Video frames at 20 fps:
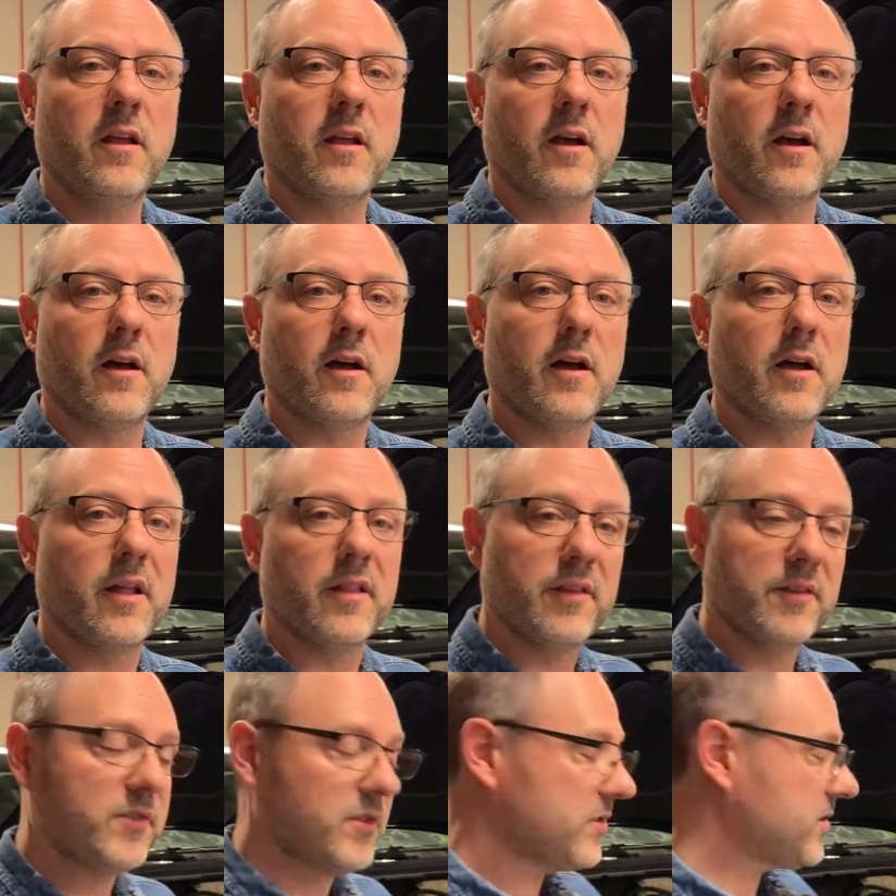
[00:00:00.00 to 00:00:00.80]
Uh,
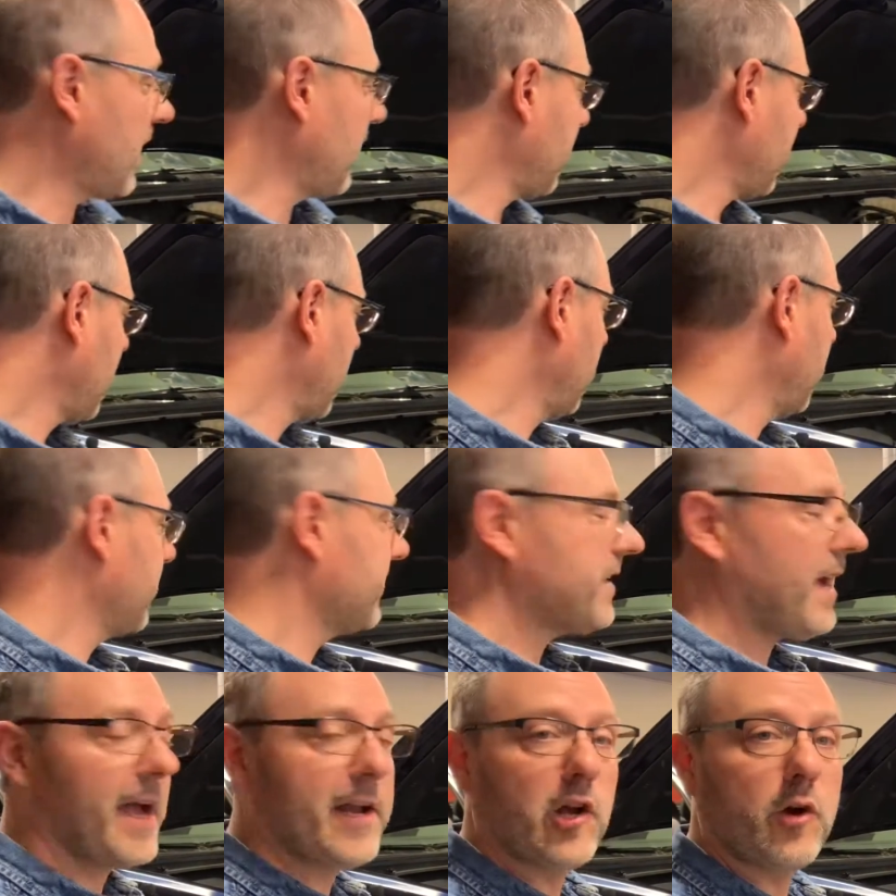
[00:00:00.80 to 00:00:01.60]
and this is our current
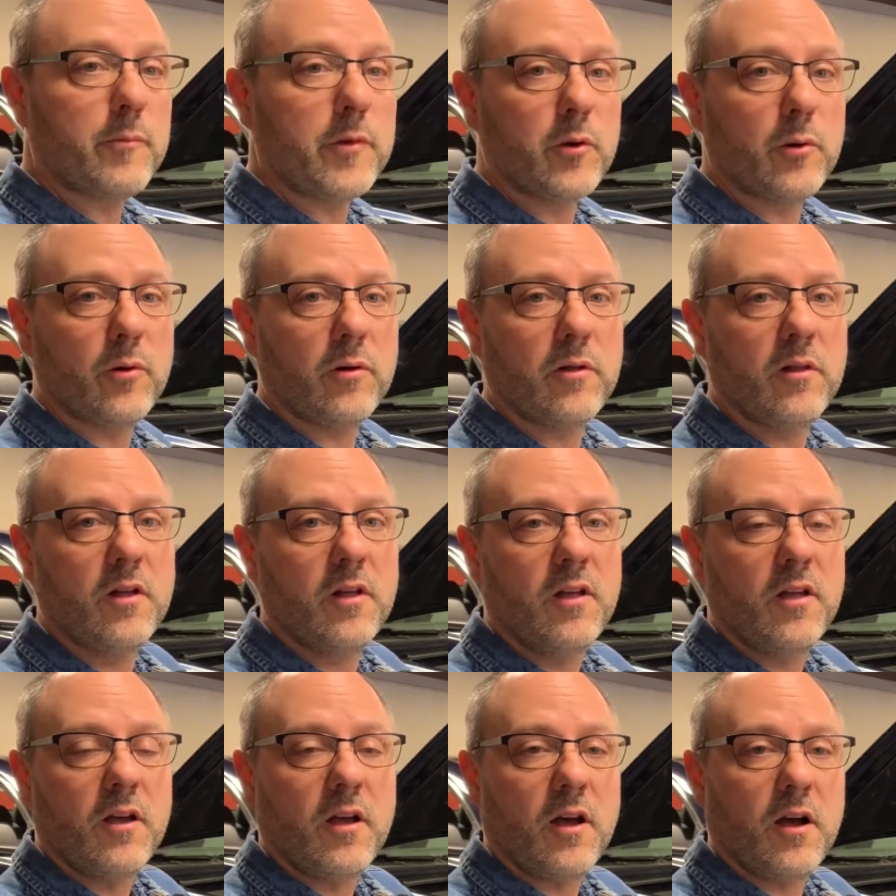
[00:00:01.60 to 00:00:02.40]
Dyno Mule,
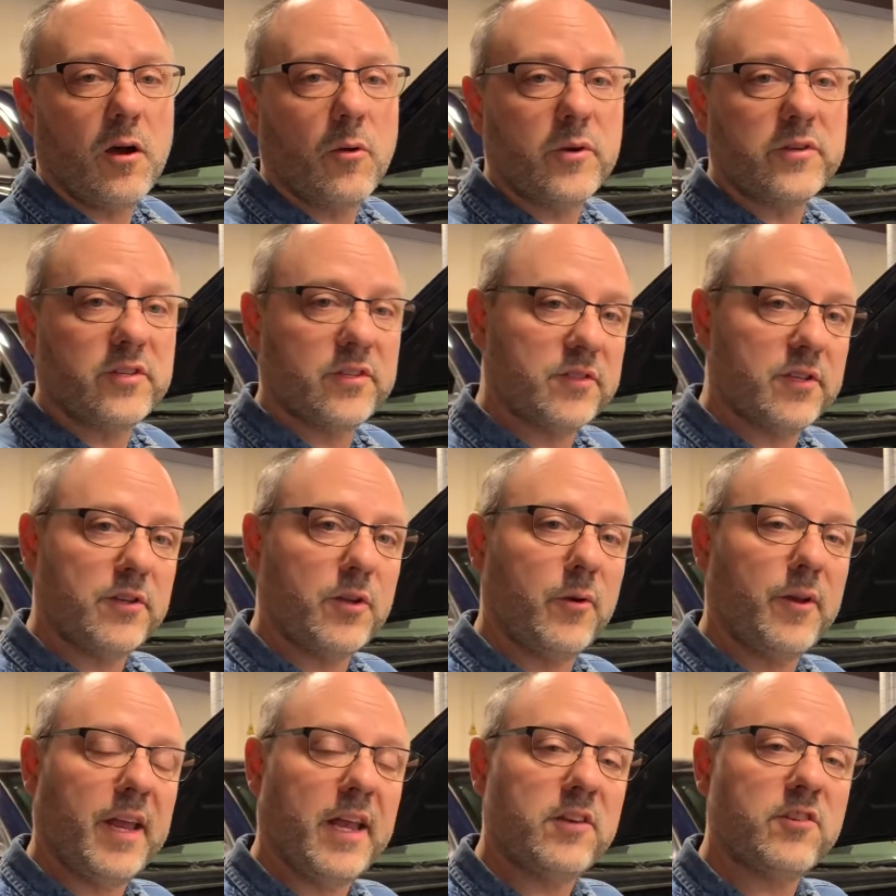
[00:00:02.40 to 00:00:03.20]
uh, which is a
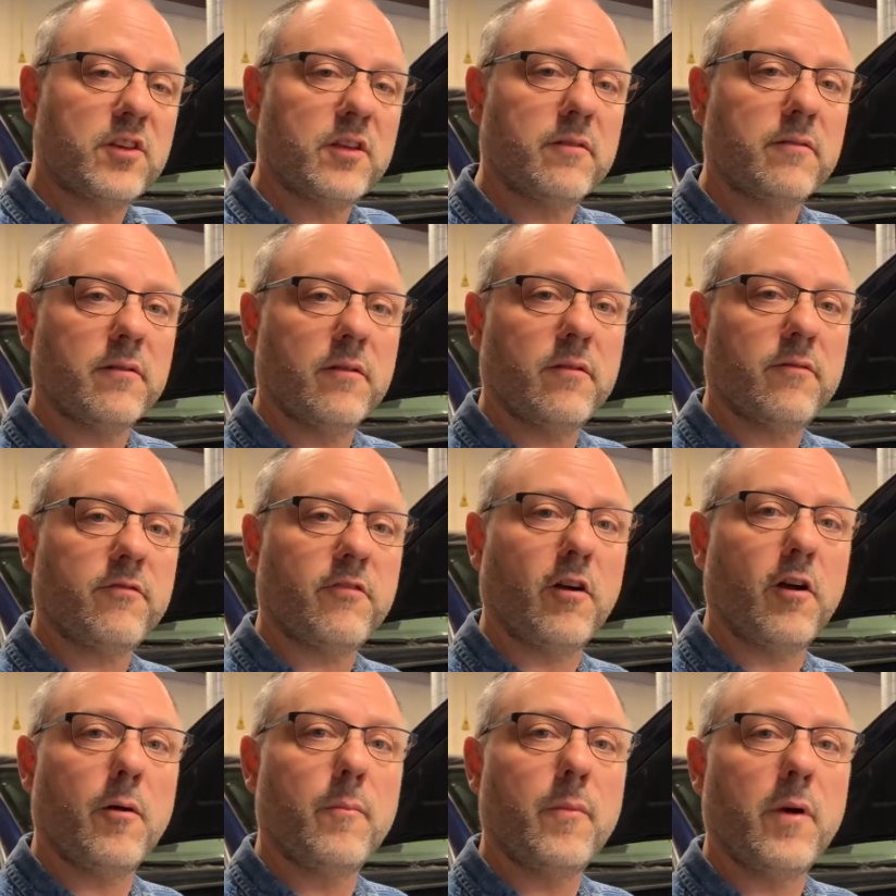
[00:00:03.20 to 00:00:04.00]
donation
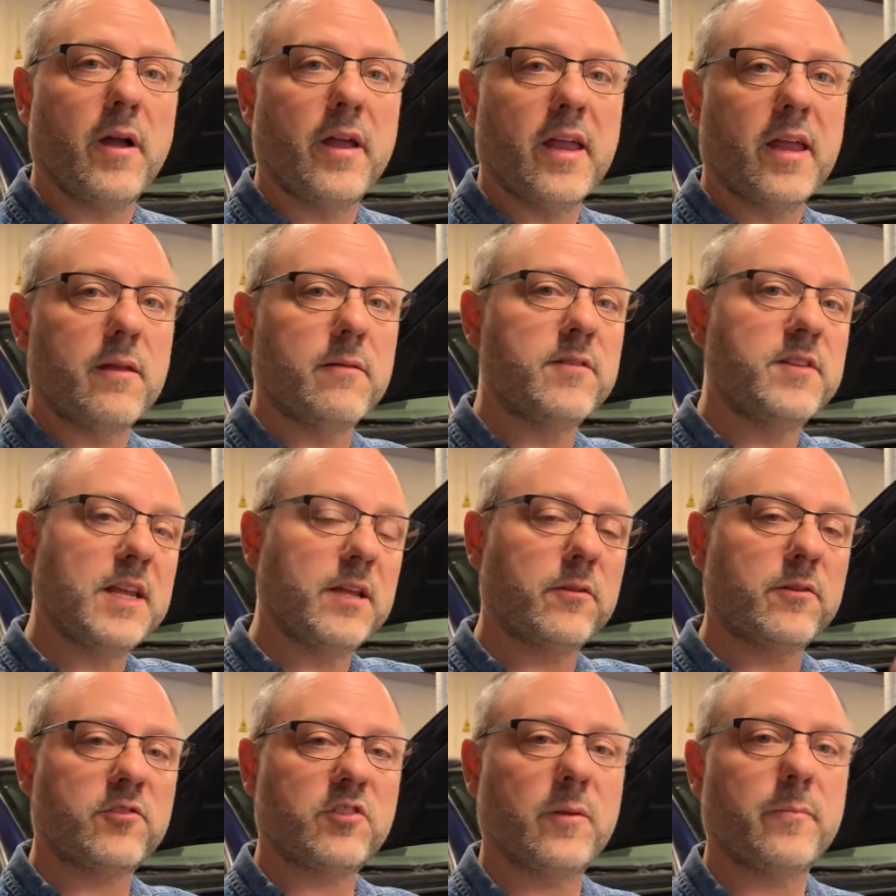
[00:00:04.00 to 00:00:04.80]
from a
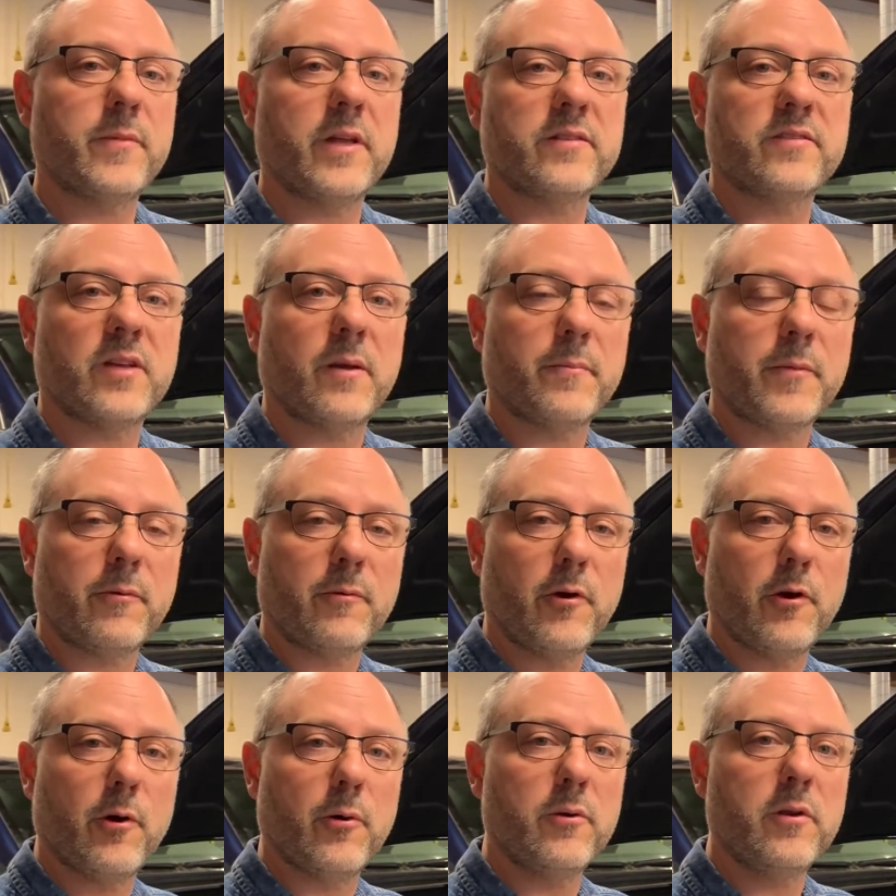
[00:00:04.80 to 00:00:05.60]
dealership that's up the
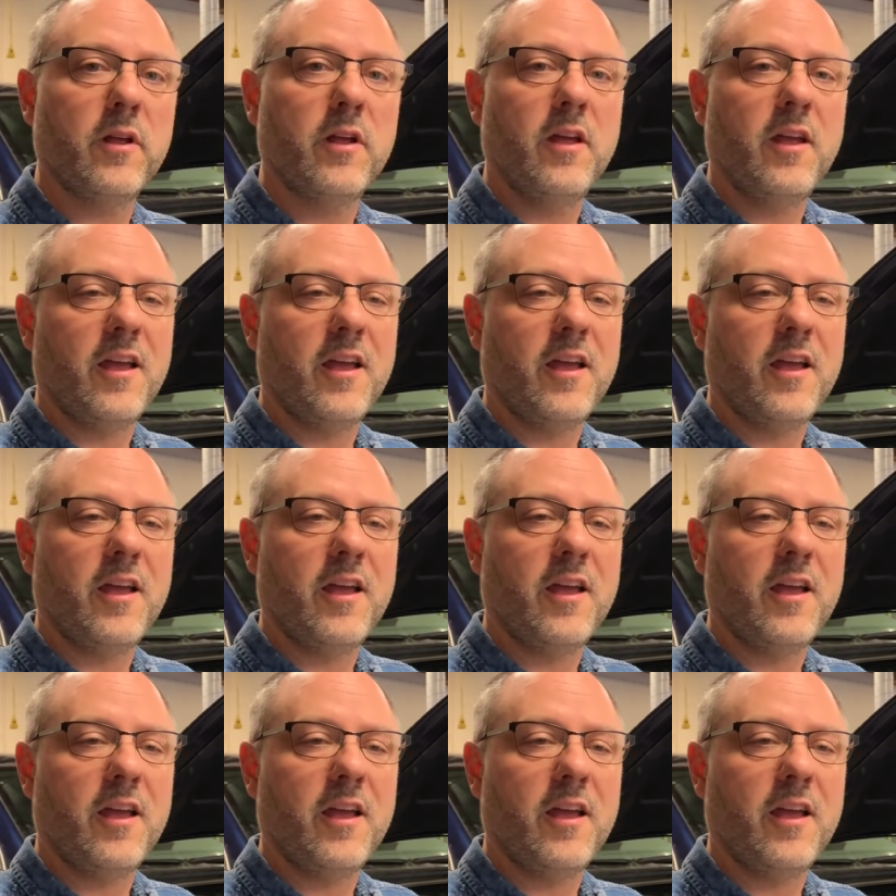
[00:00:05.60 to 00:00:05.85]
road.